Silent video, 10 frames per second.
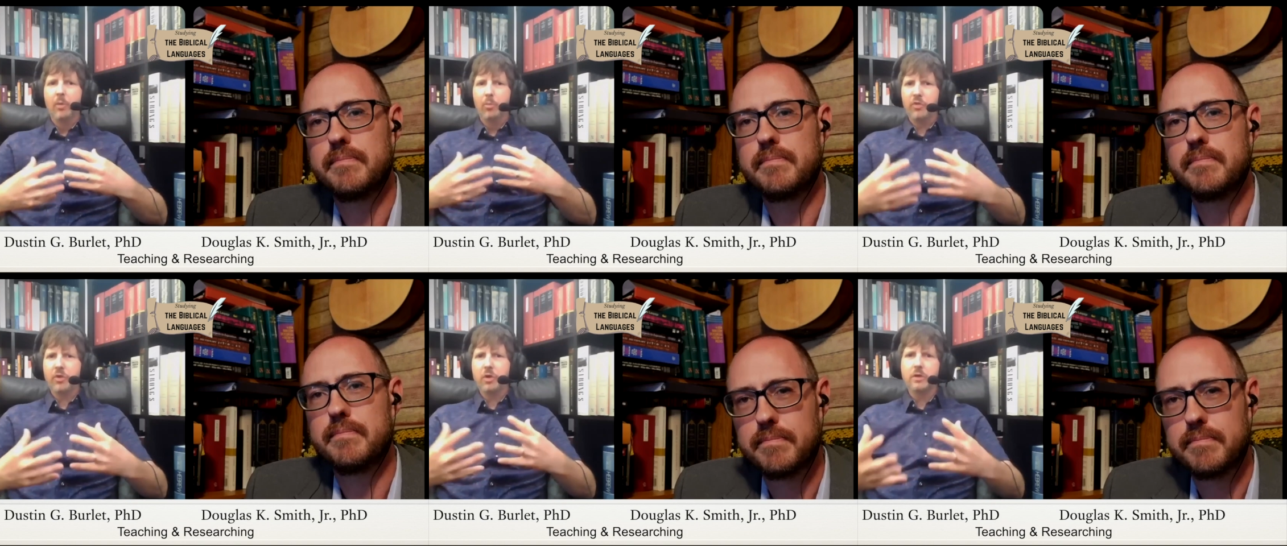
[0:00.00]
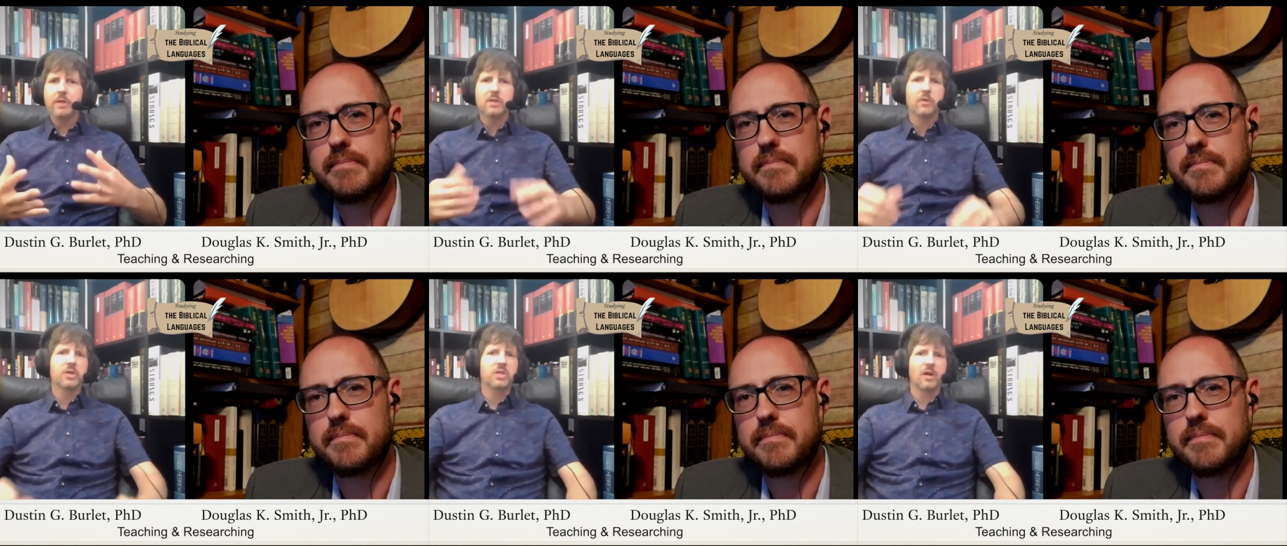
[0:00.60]
Speaker 1: put the cookies on the
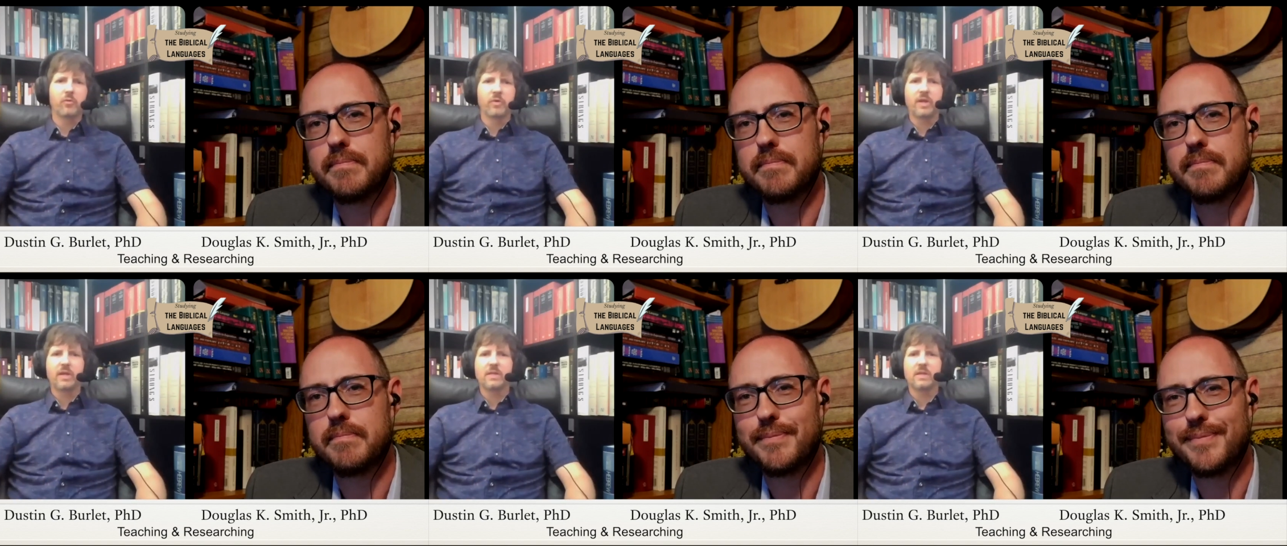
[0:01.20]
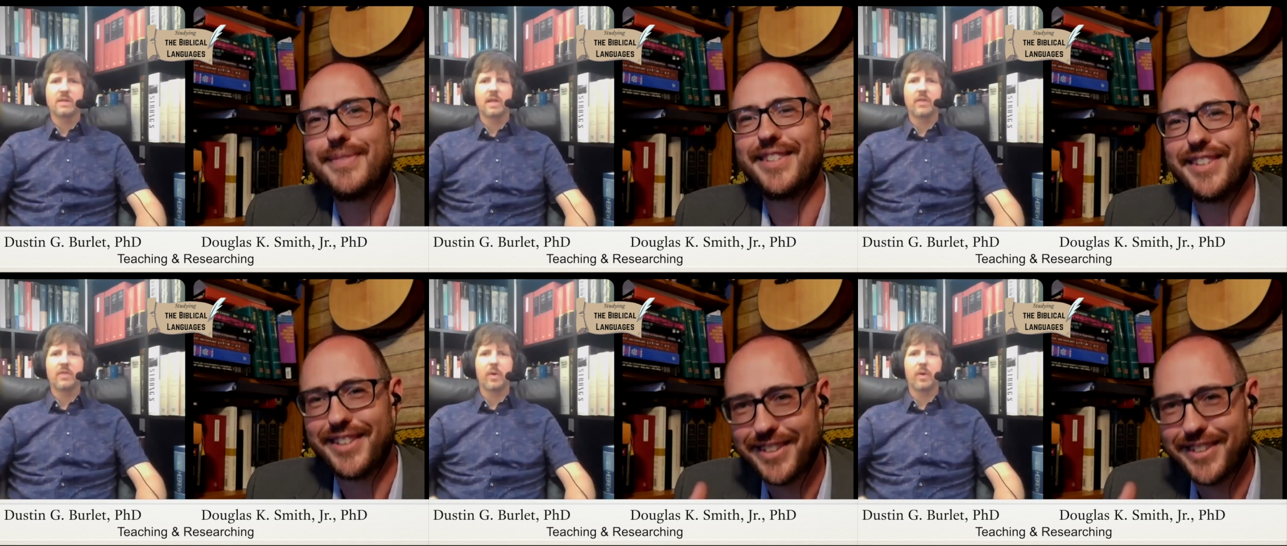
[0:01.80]
shelf where the kids can get them.